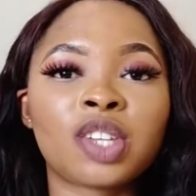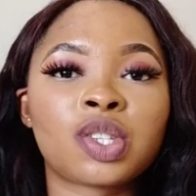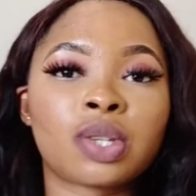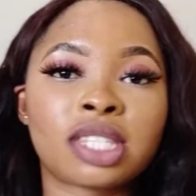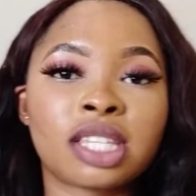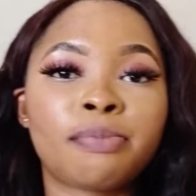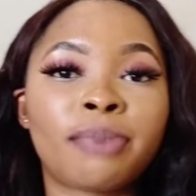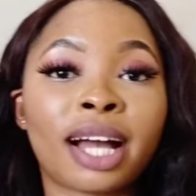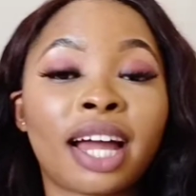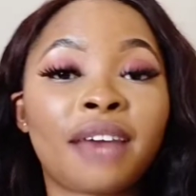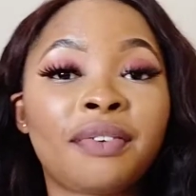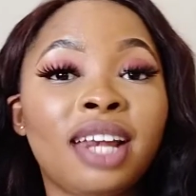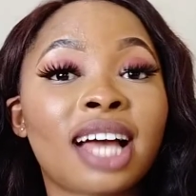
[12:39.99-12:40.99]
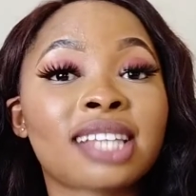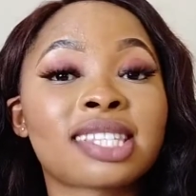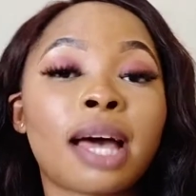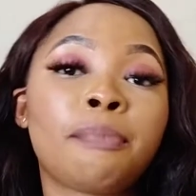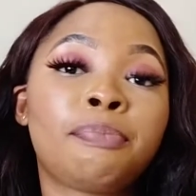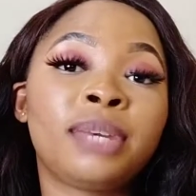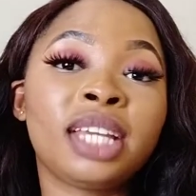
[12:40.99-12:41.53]
So sit back and relax,
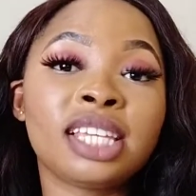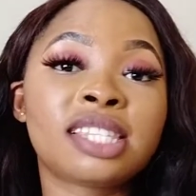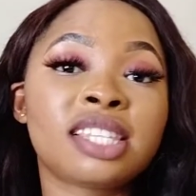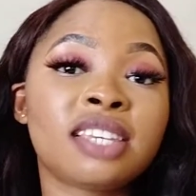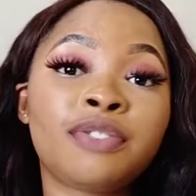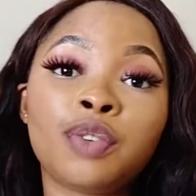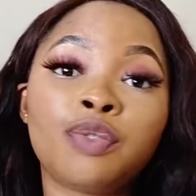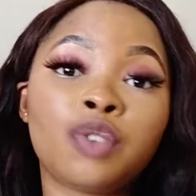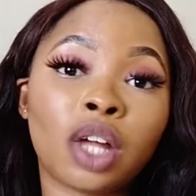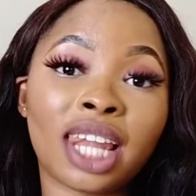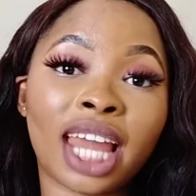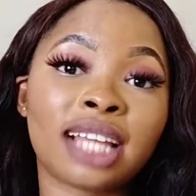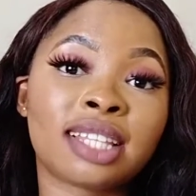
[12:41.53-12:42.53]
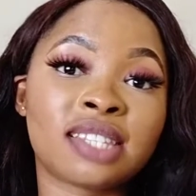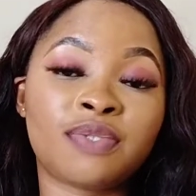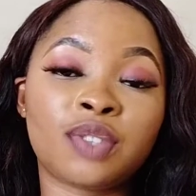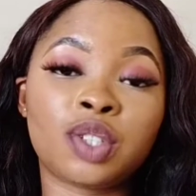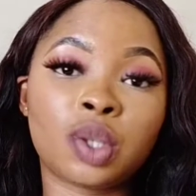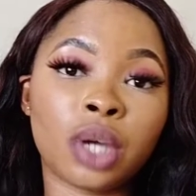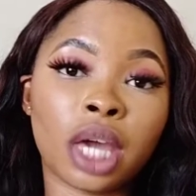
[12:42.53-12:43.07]
and please, if you've not liked this
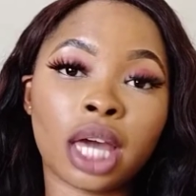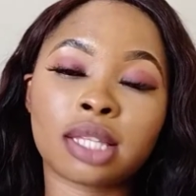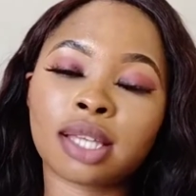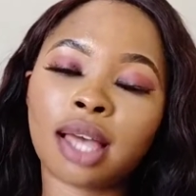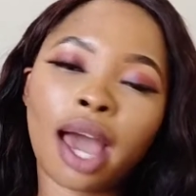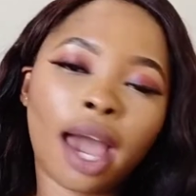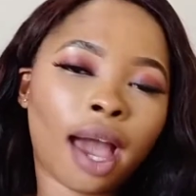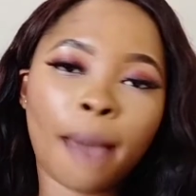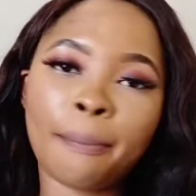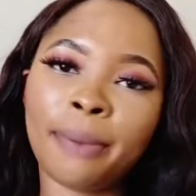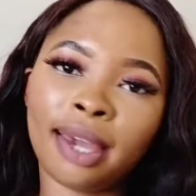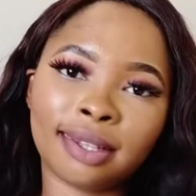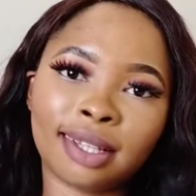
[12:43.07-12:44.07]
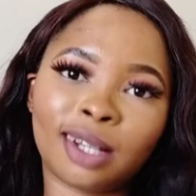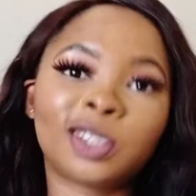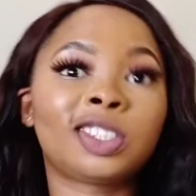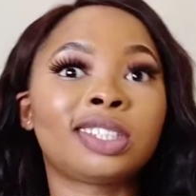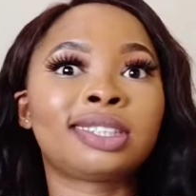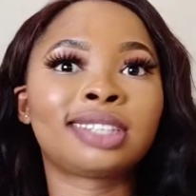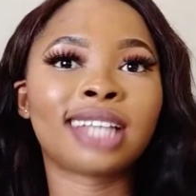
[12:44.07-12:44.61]
video yet, I beg now,
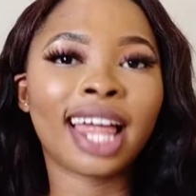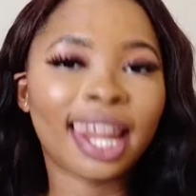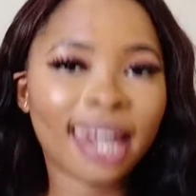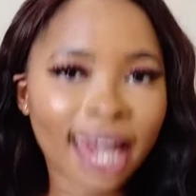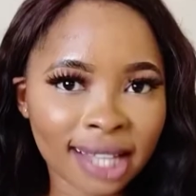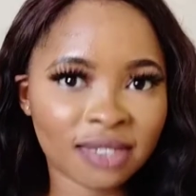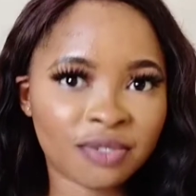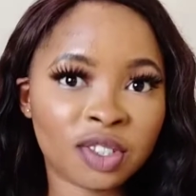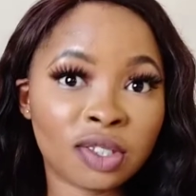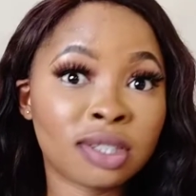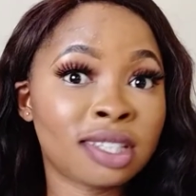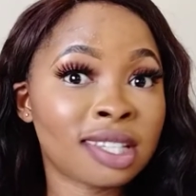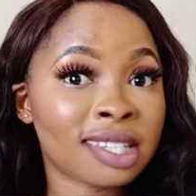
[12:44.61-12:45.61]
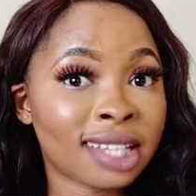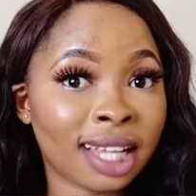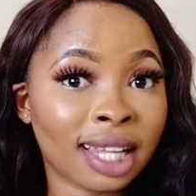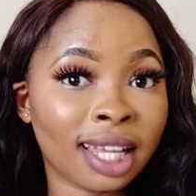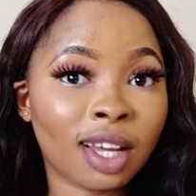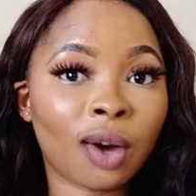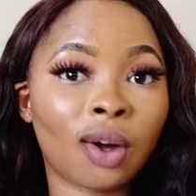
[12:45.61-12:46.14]
just like the video, just
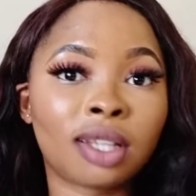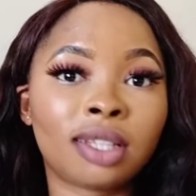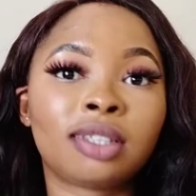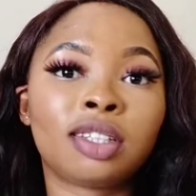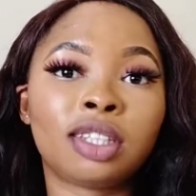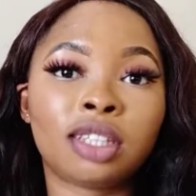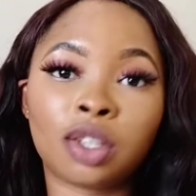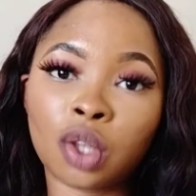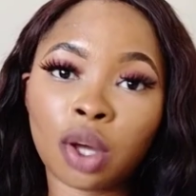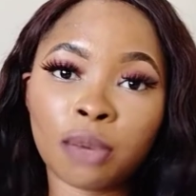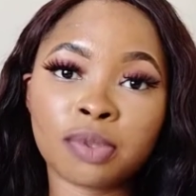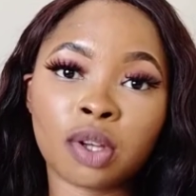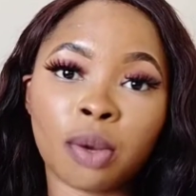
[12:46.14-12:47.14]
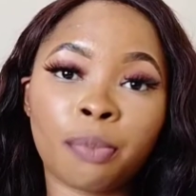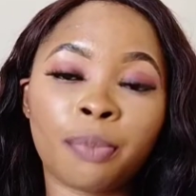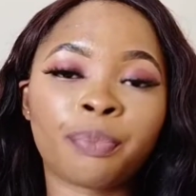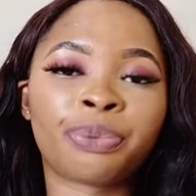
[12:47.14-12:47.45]
click on the thumbs up,